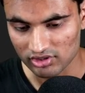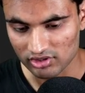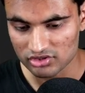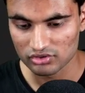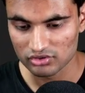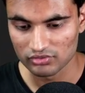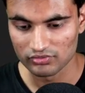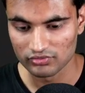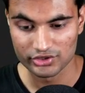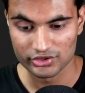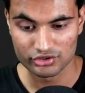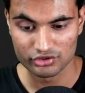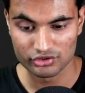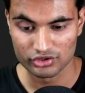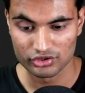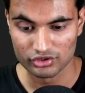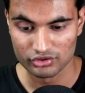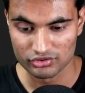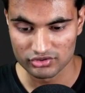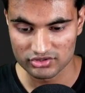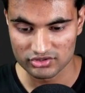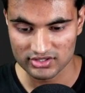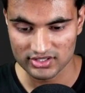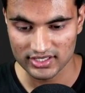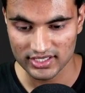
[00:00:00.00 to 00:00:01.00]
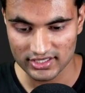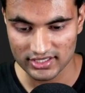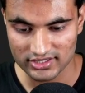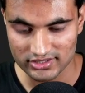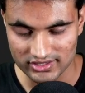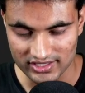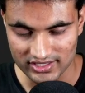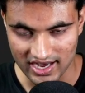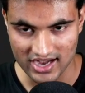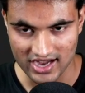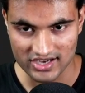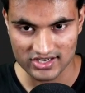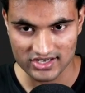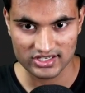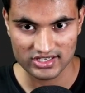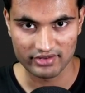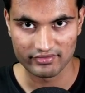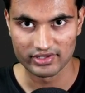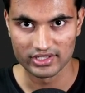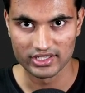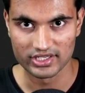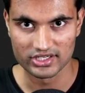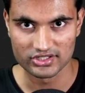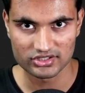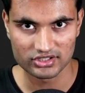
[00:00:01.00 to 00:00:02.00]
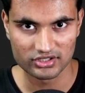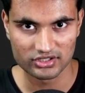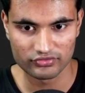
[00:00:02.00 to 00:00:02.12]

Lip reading: so we should use next/navigation.